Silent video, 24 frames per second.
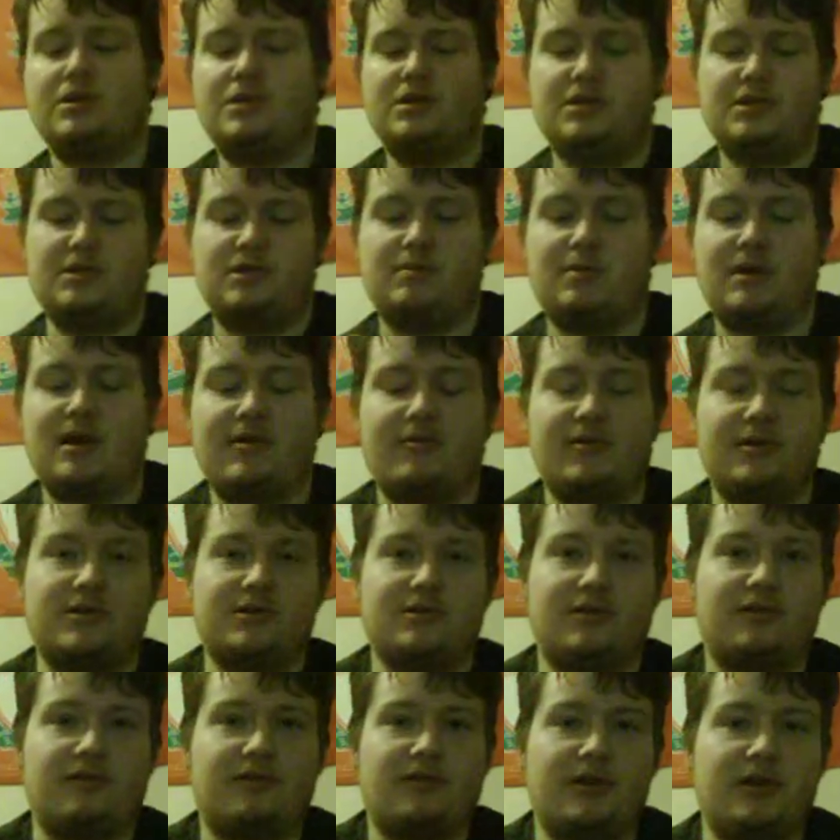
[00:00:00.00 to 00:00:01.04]
This is my
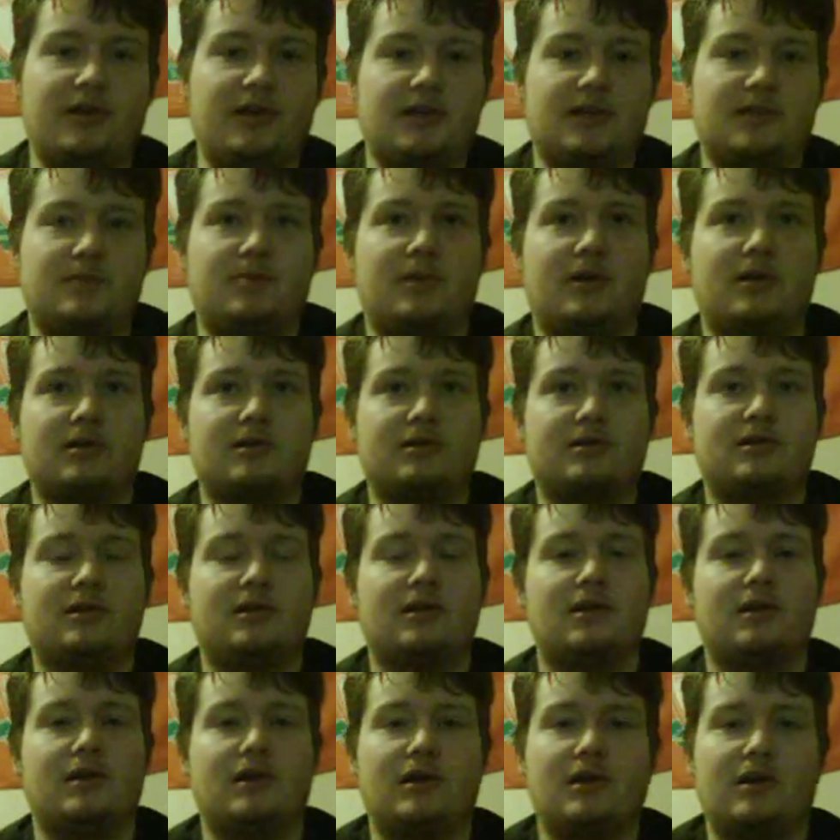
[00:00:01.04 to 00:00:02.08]
original 3DS box.
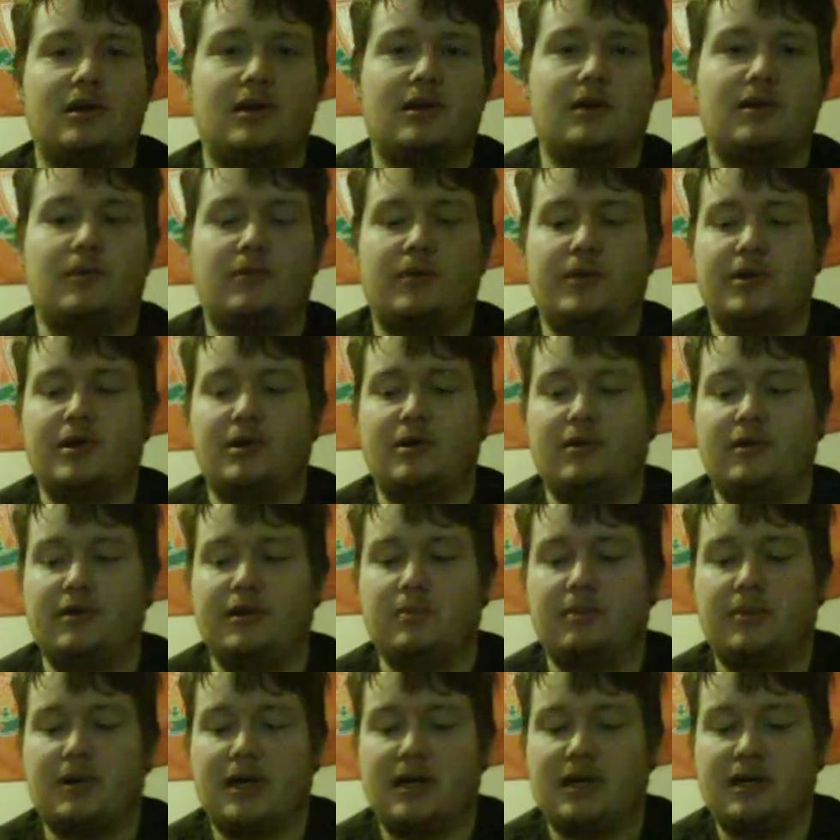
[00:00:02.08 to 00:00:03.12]
When you're going
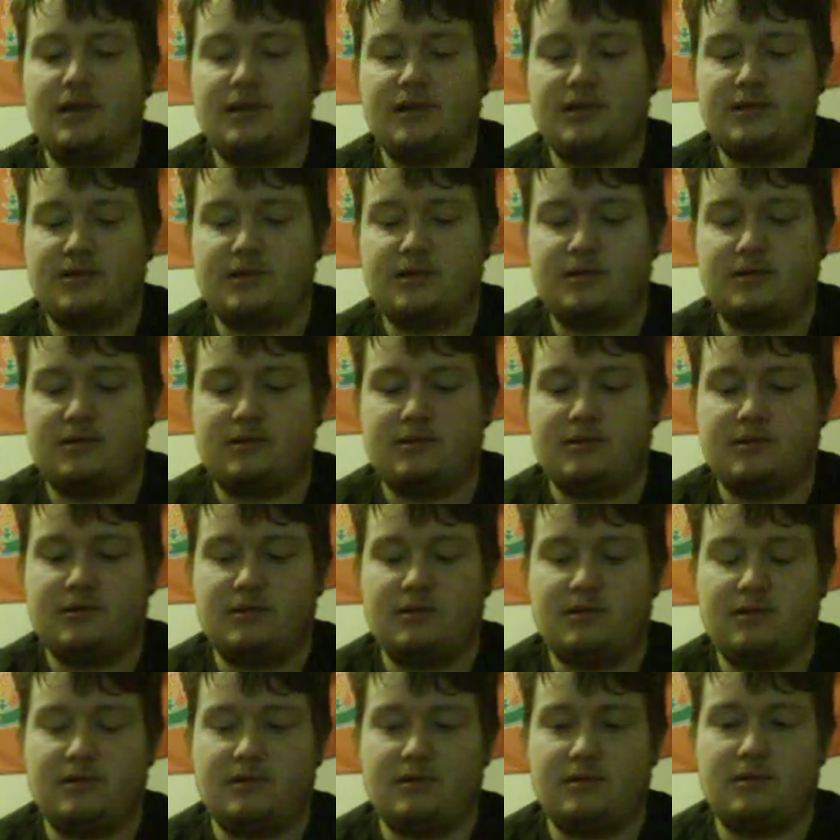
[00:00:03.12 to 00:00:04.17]
to buy this,
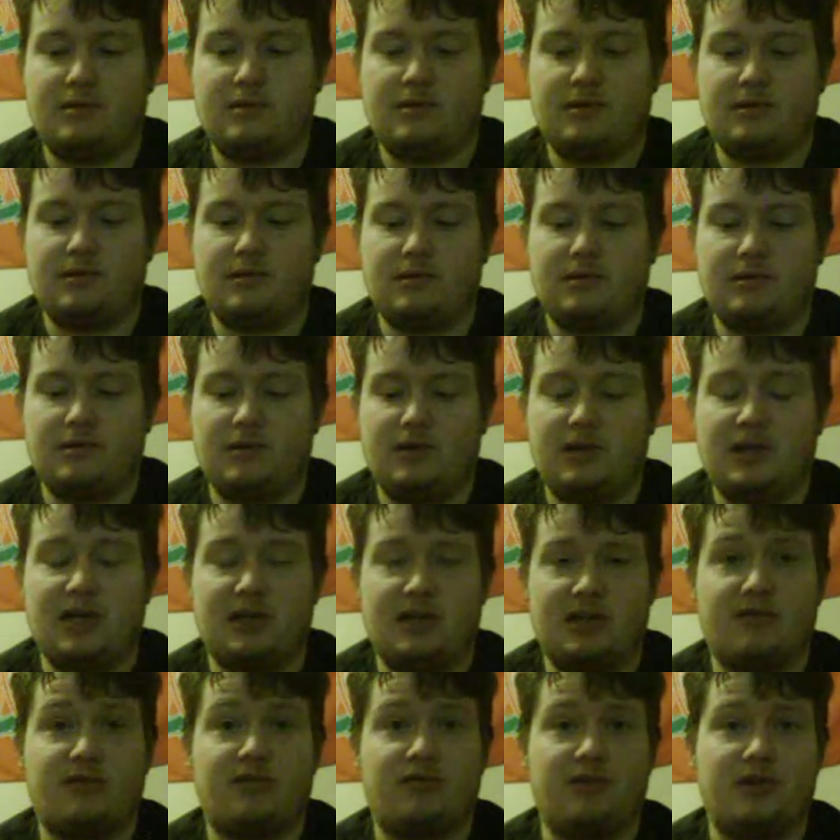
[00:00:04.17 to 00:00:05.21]

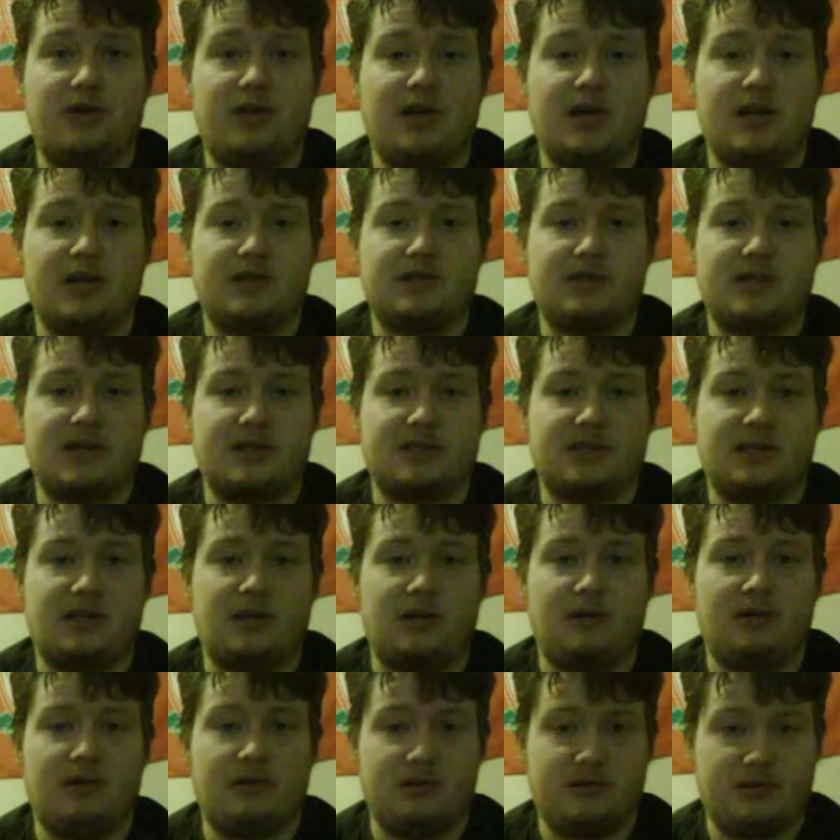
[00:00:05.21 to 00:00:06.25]
get the 3DS
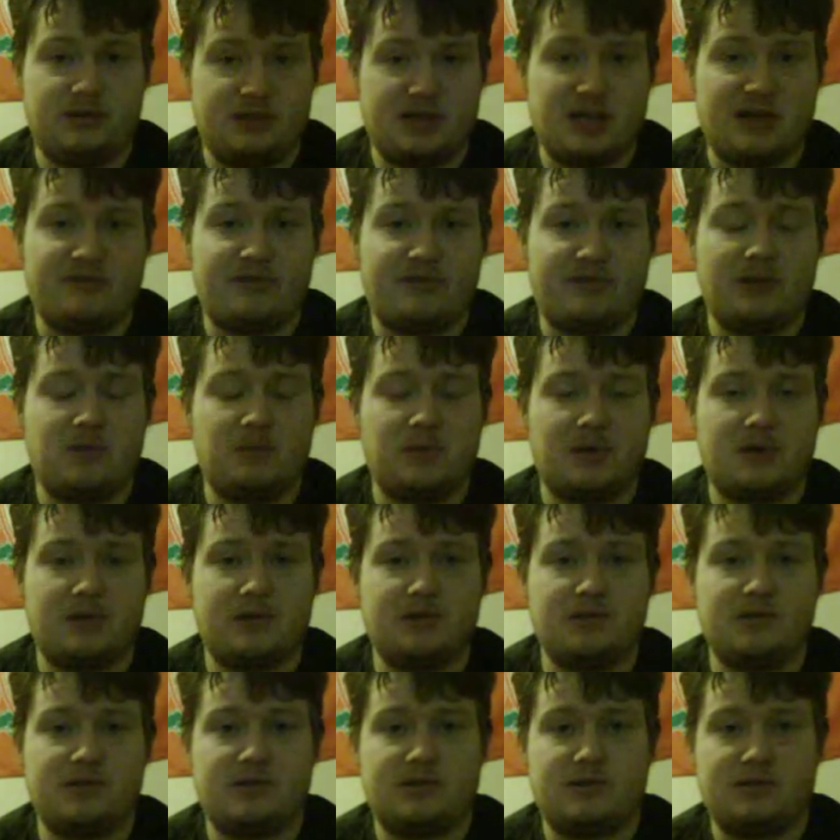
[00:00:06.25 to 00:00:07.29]
XL, definitely,
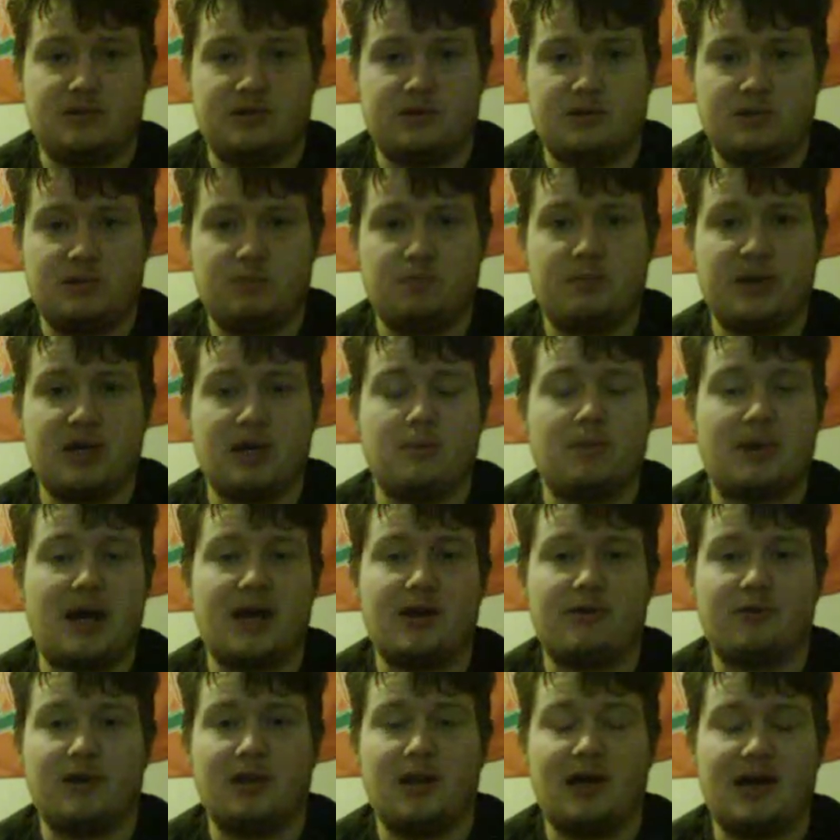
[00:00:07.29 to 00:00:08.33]
because bigger
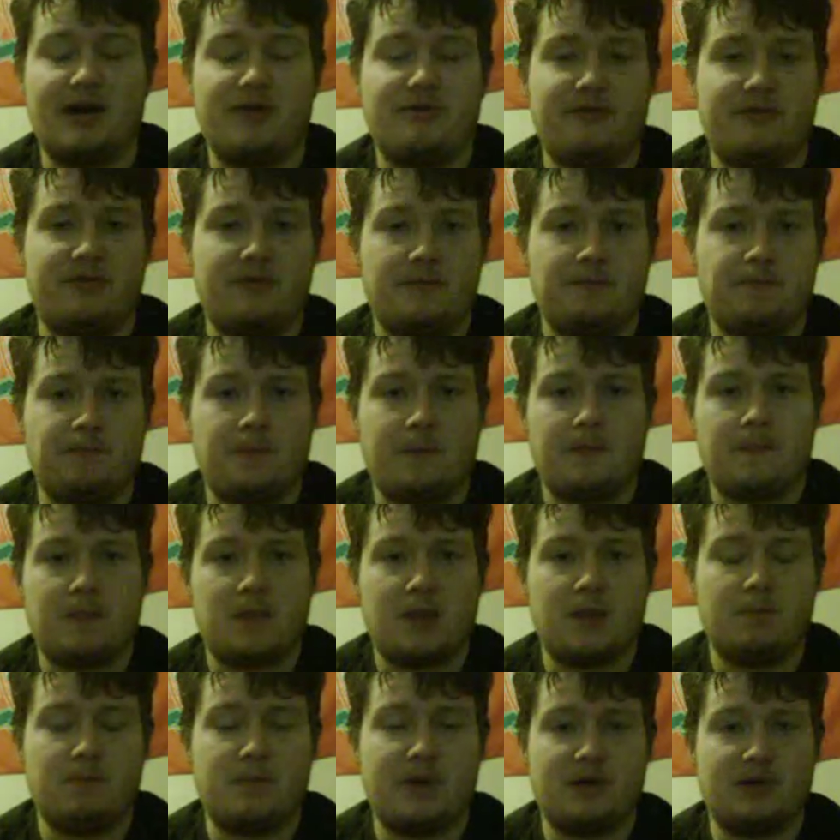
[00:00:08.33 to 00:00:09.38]
battery life,
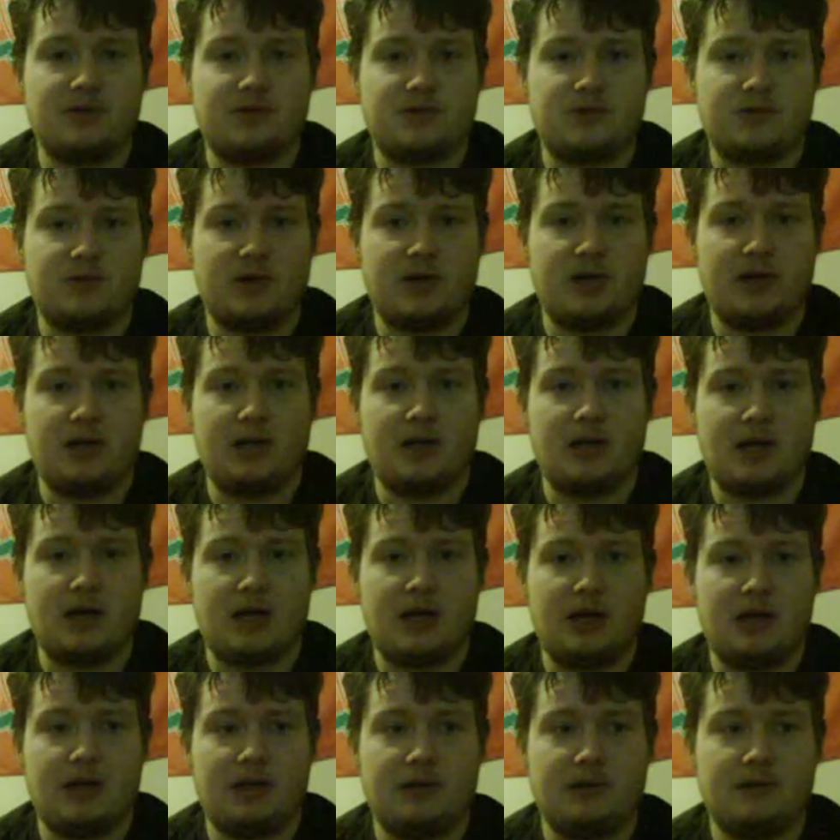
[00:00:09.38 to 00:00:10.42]
bigger screen,
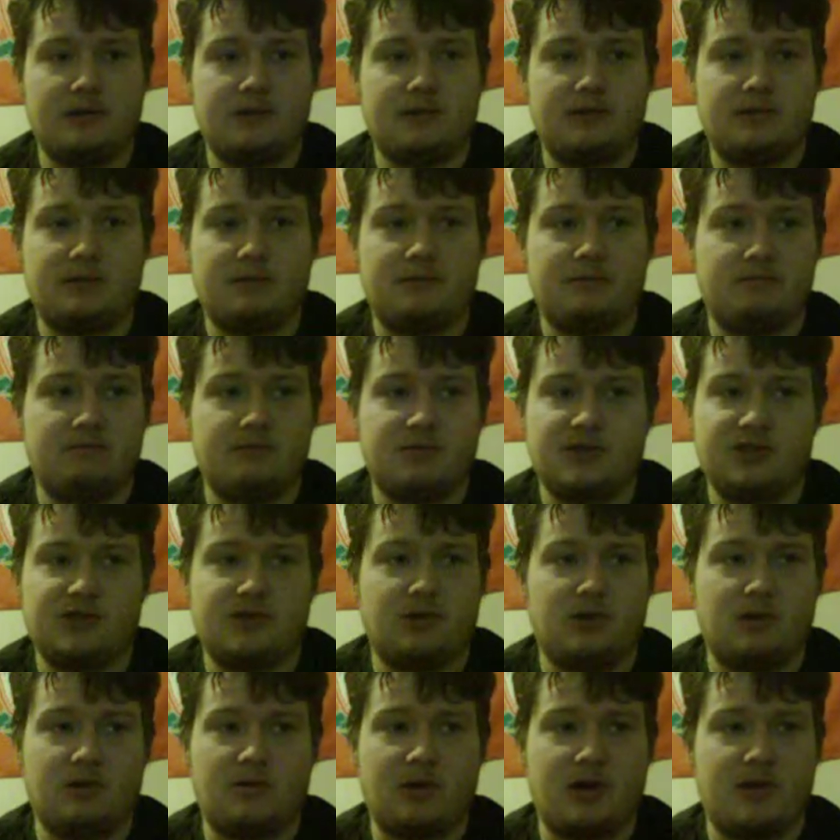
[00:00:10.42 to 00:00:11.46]
and just
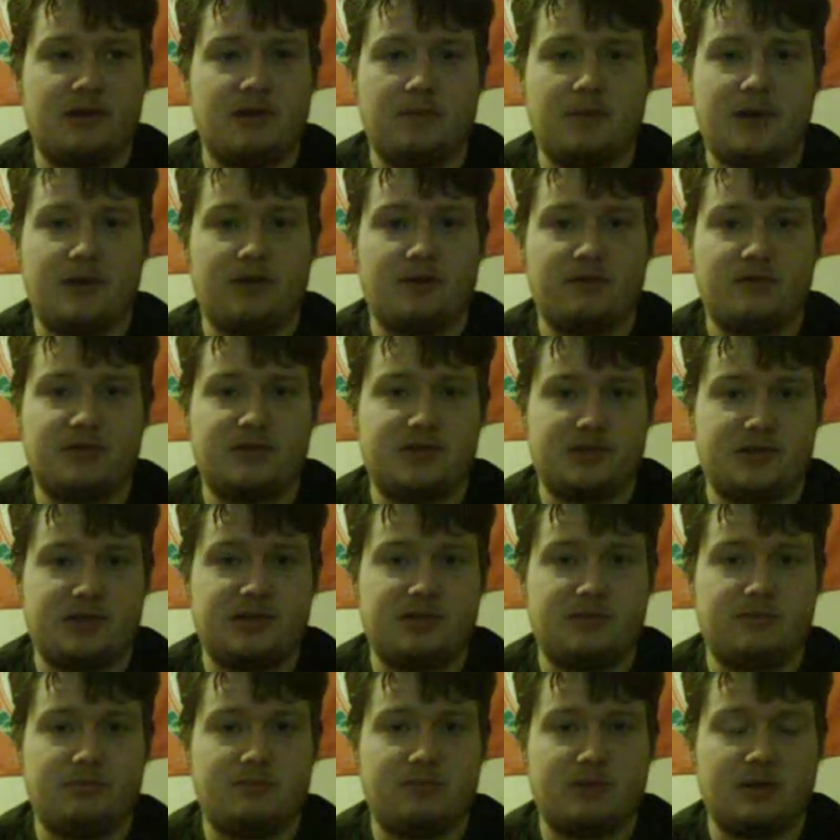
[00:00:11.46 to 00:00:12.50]
all around the better
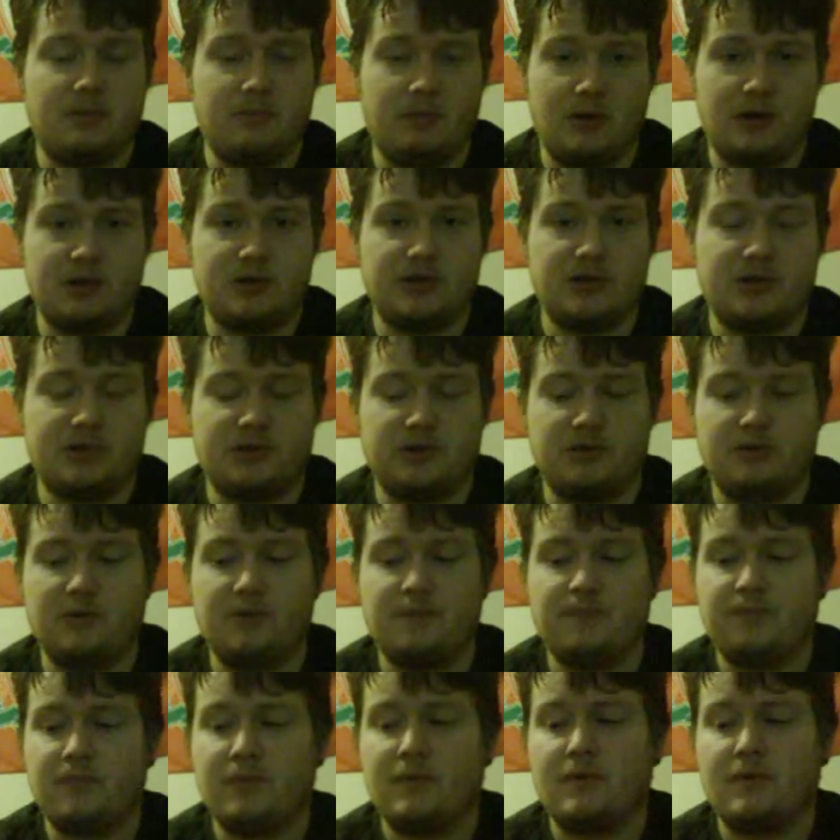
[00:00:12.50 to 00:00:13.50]
system compared to the two.